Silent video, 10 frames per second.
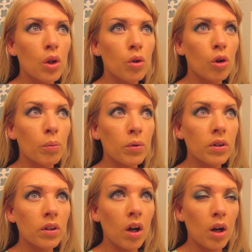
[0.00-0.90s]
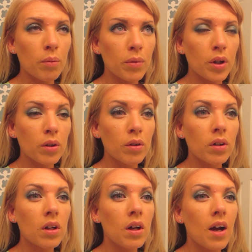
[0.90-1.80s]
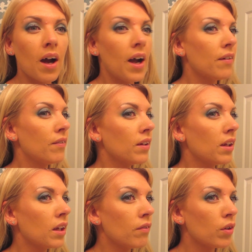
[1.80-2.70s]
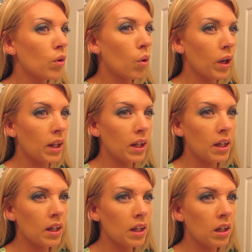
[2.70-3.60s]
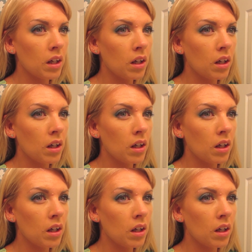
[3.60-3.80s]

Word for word: normal to combo I feel like if you're oily